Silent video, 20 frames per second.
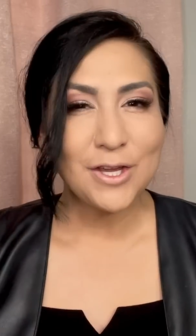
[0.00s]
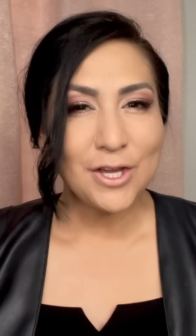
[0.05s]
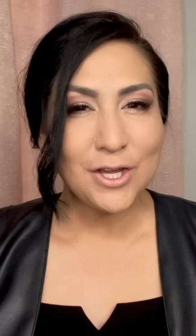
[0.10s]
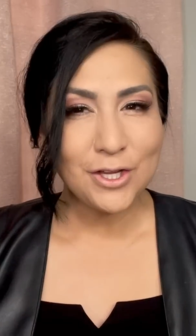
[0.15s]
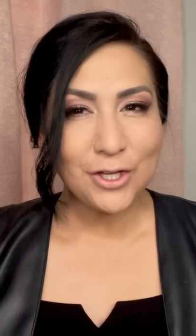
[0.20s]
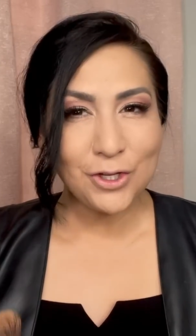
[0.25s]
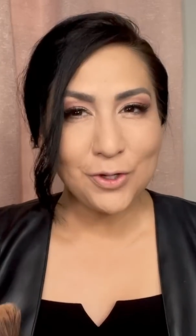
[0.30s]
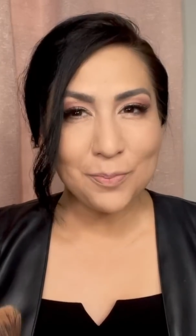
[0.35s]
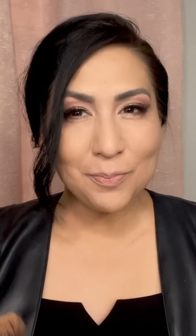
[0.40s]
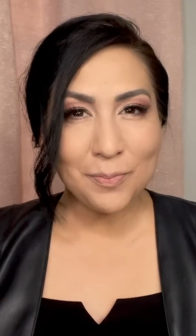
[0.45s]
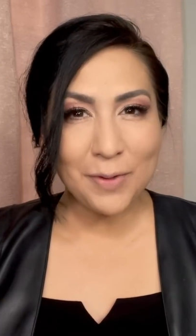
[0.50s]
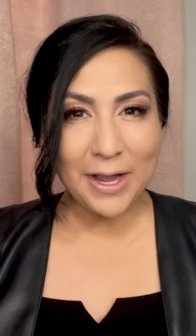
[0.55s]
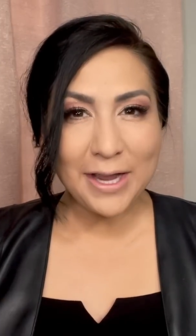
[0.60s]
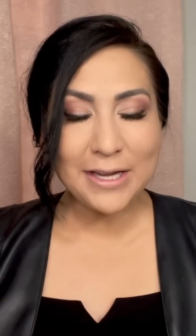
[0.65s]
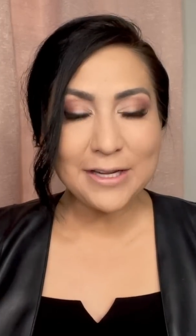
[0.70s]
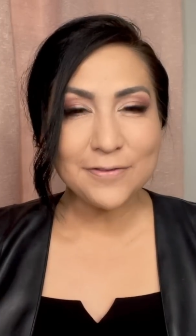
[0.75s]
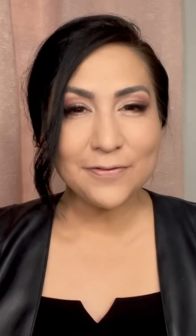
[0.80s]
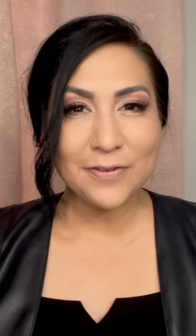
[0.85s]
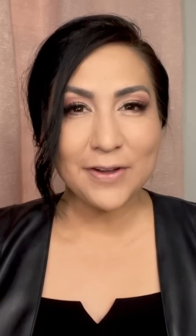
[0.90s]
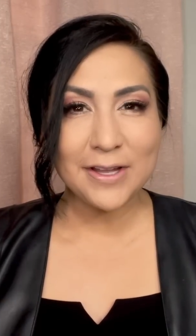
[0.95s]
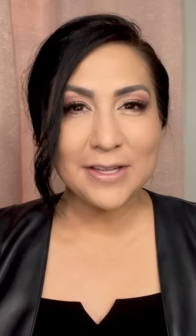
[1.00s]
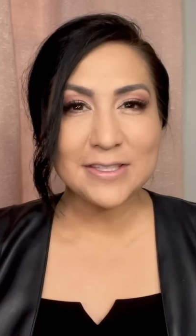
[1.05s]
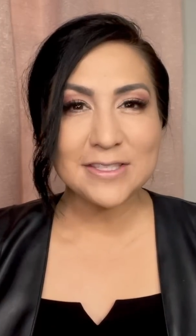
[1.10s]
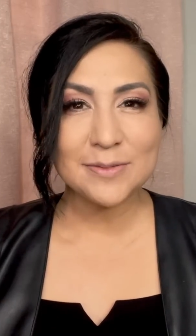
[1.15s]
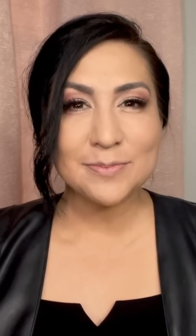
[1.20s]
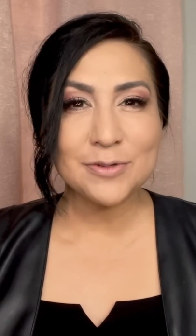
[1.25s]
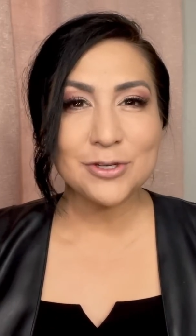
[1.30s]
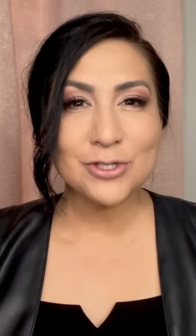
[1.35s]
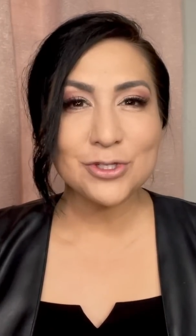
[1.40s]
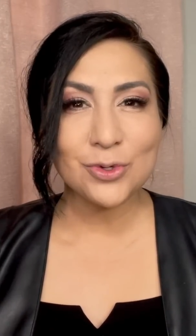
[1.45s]
You might find
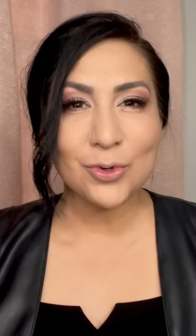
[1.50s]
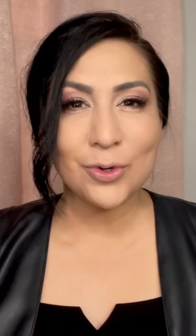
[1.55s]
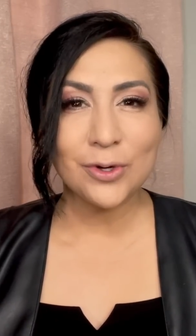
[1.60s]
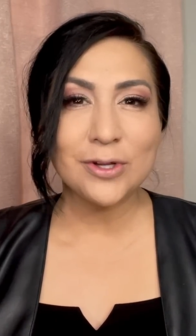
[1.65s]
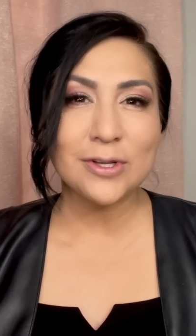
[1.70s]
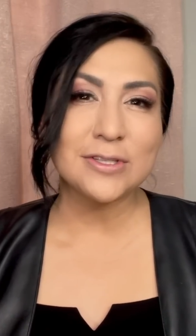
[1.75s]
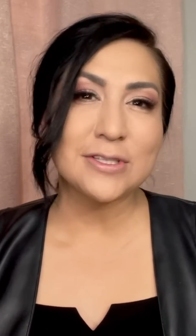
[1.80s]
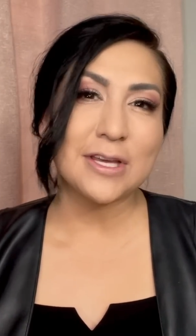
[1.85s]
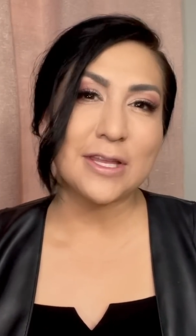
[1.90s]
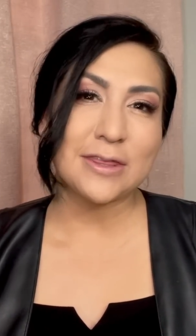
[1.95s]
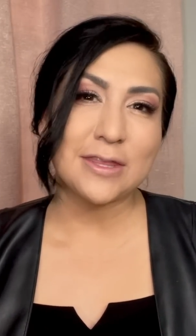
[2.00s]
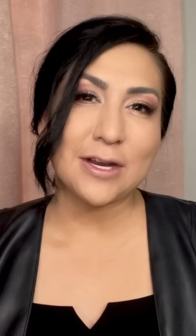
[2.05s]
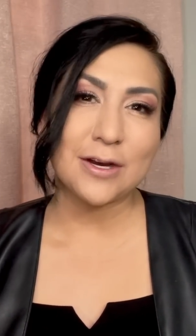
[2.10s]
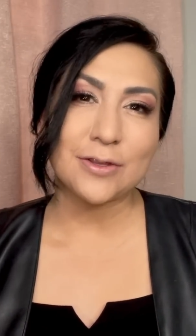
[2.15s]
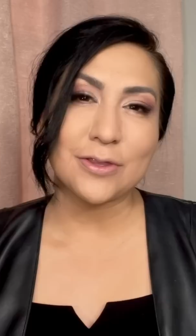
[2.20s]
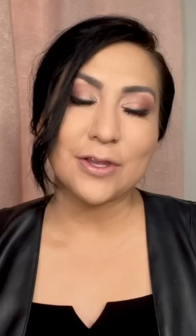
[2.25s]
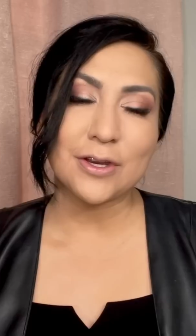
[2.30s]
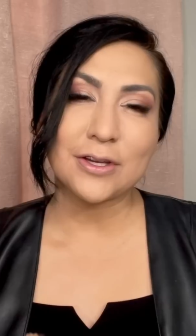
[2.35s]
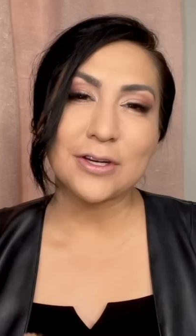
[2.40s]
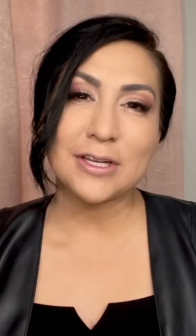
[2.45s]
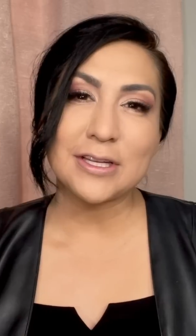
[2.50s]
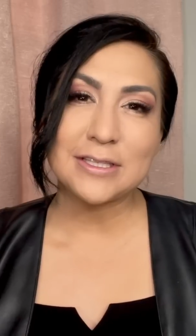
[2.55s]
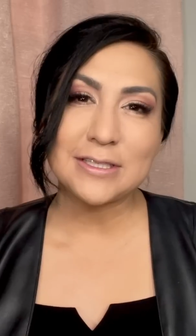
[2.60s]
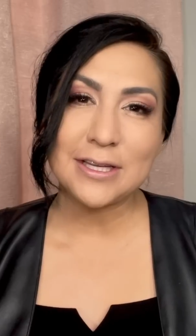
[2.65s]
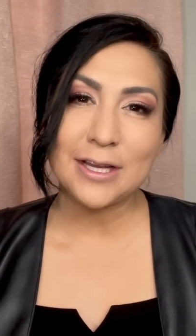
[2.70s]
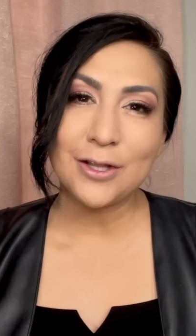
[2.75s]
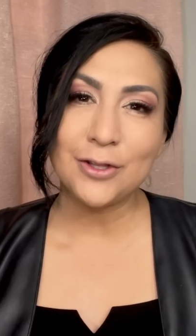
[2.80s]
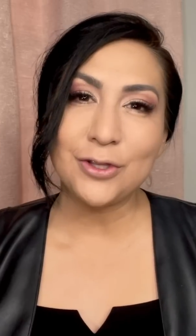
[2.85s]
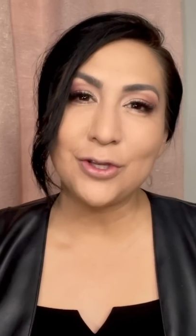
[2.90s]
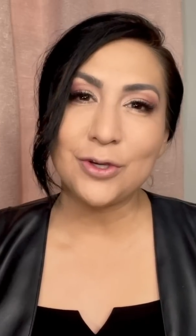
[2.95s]
some tutorials out there that are going to
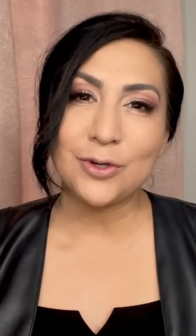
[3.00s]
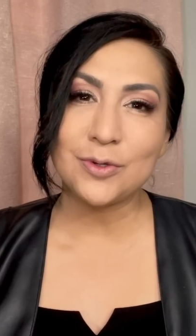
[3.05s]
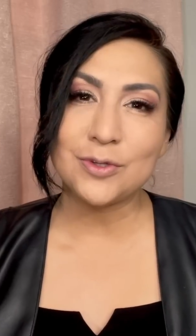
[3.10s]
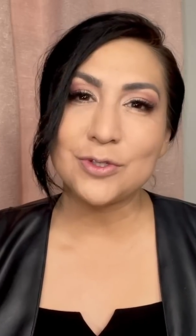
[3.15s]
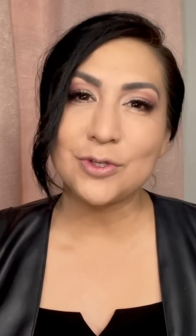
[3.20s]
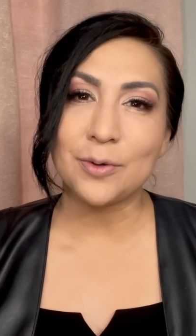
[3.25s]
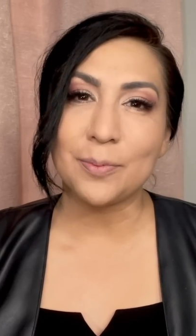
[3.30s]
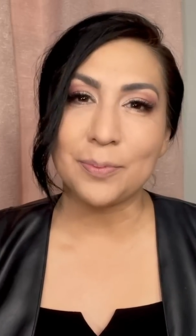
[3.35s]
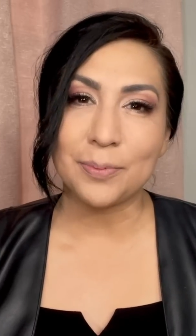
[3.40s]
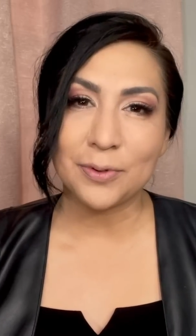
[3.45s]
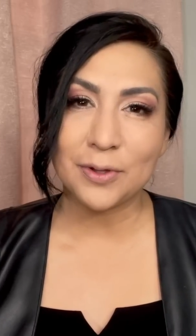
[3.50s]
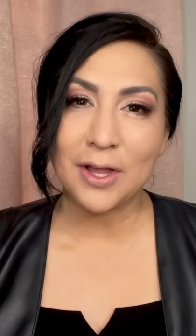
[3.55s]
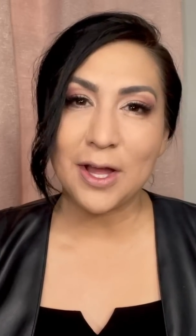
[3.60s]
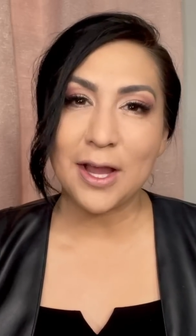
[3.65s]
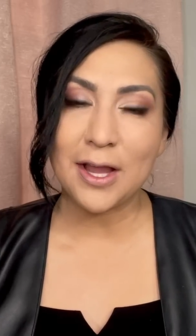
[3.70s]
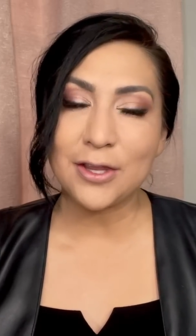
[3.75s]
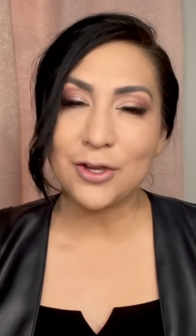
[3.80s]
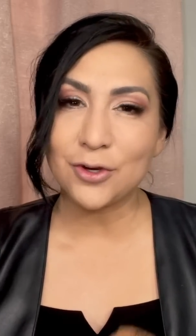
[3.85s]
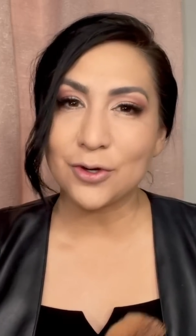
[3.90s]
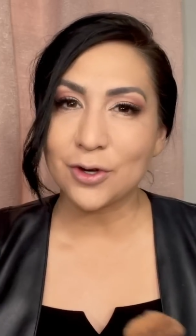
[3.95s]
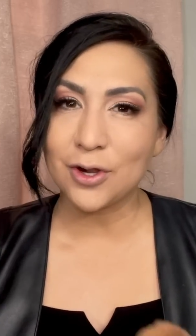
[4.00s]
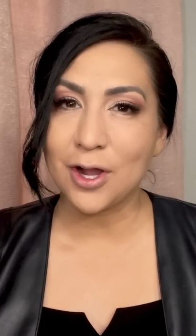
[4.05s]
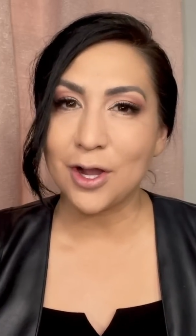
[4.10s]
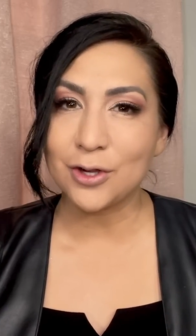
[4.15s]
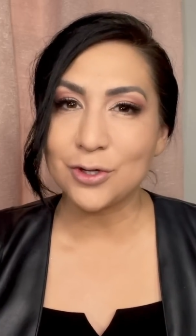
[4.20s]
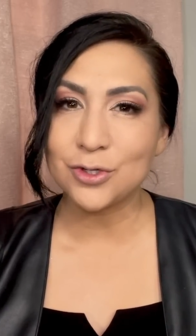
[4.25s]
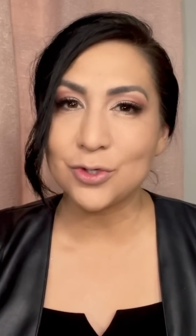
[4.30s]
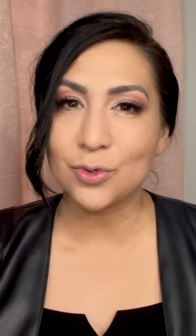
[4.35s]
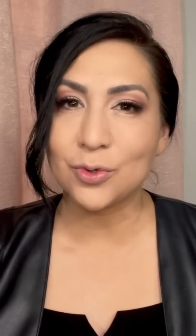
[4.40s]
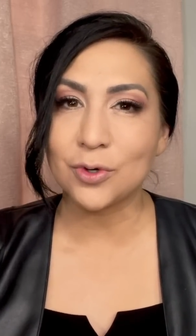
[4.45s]
tell you to apply your
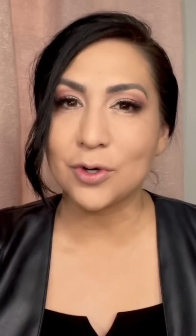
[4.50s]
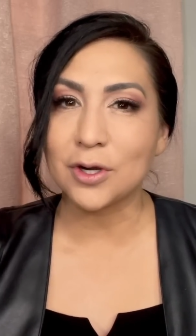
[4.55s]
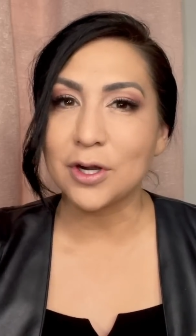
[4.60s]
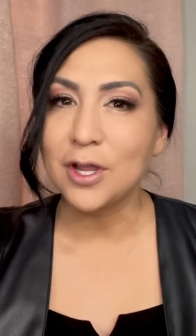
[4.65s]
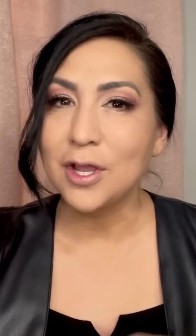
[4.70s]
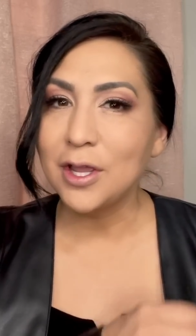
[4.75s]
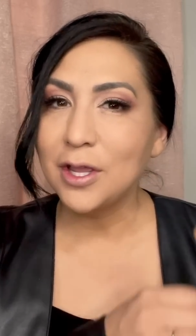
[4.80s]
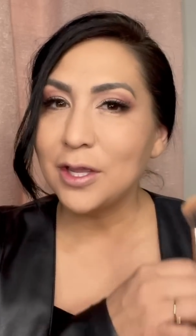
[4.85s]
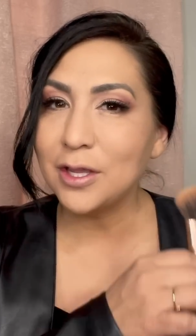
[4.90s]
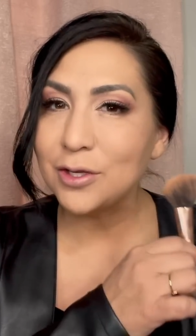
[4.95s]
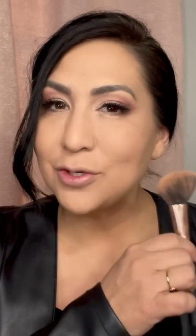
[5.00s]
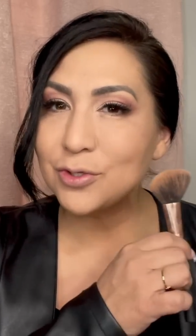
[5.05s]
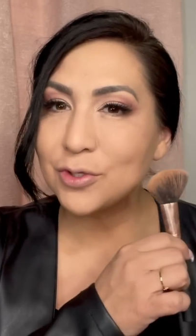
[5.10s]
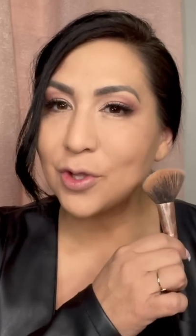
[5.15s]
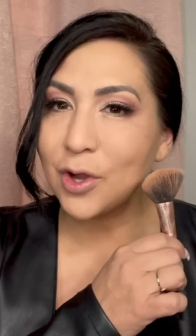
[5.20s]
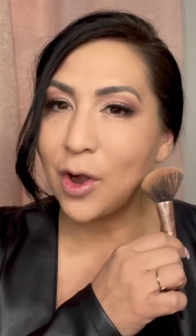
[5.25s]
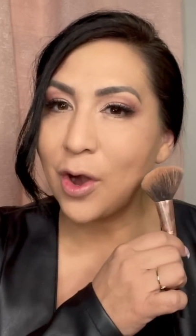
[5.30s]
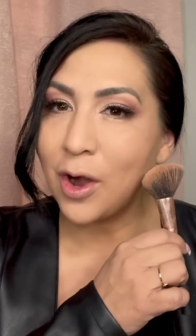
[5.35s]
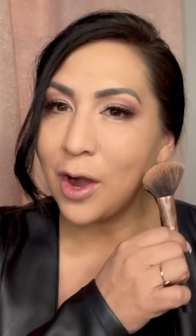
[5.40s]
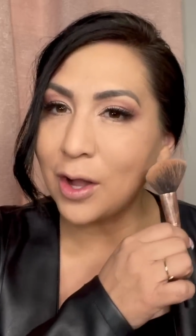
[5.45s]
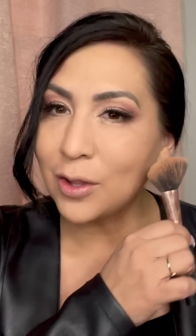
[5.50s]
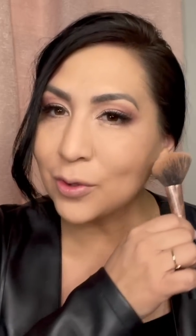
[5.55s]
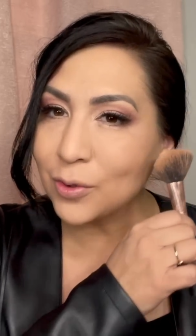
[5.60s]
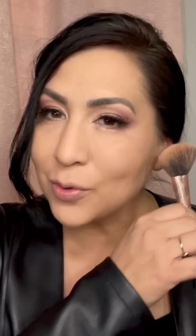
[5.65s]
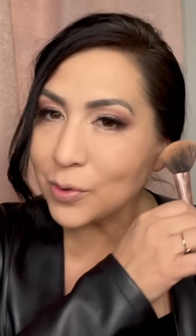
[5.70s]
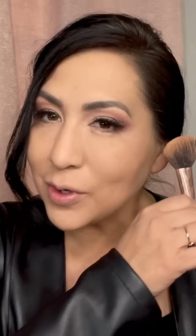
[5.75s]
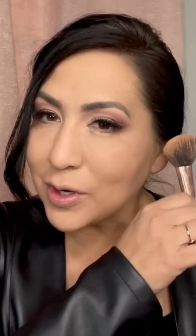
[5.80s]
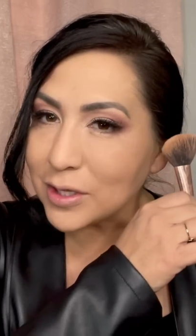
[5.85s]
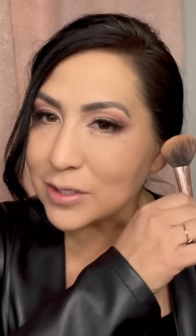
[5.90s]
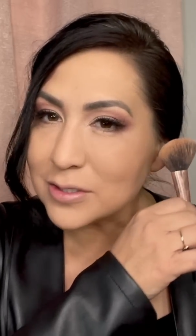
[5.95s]
contour into the
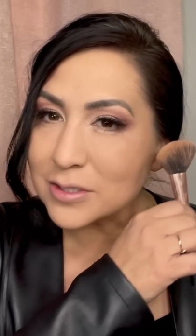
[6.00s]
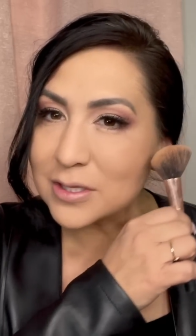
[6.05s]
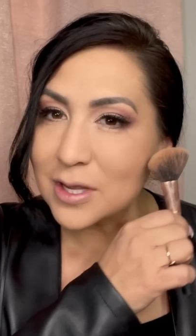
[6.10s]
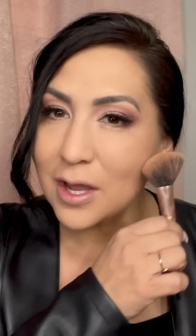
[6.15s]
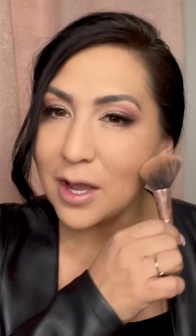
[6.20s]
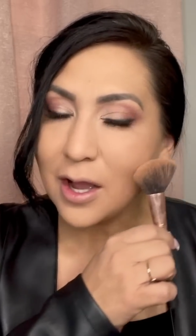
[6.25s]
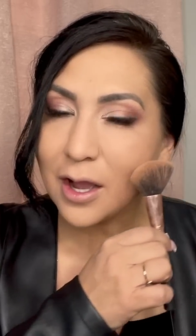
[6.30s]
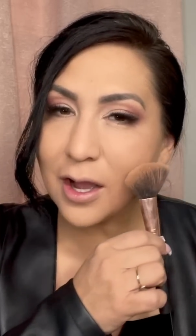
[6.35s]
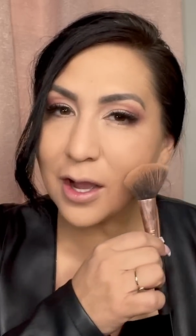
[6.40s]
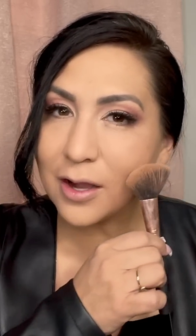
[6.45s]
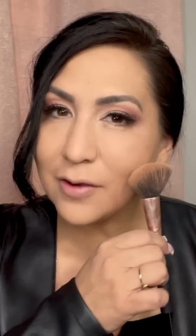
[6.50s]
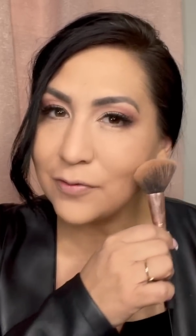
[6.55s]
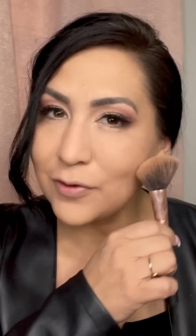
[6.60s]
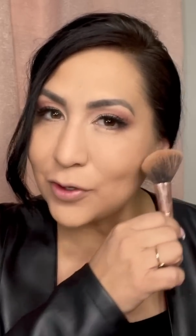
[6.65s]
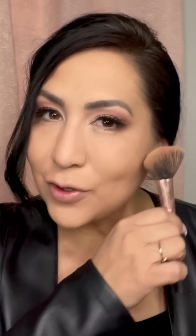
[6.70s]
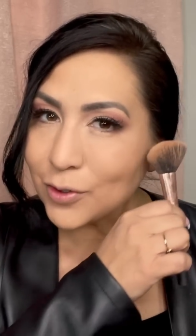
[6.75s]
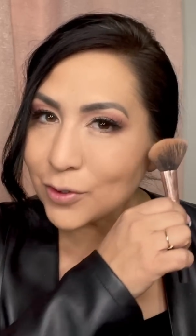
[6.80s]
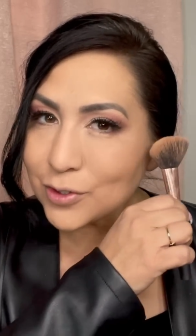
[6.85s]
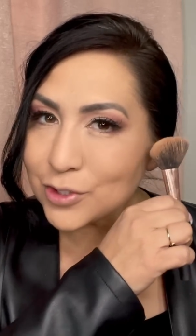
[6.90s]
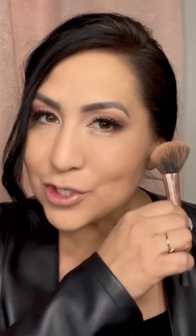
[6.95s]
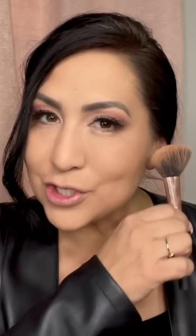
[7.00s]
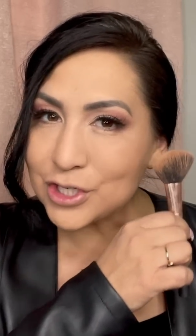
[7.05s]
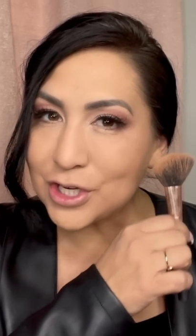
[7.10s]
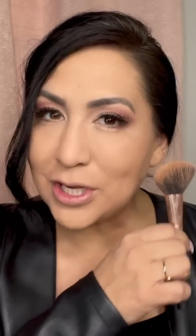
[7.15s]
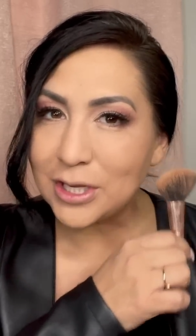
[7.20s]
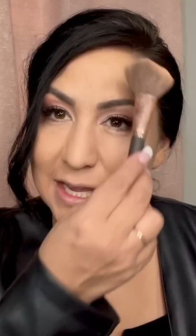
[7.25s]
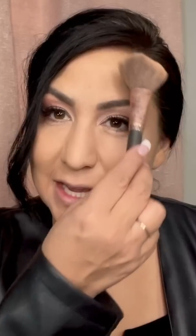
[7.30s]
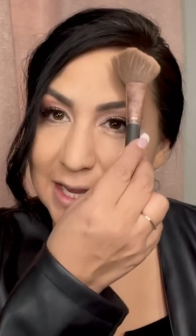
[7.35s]
hollowness of your cheek,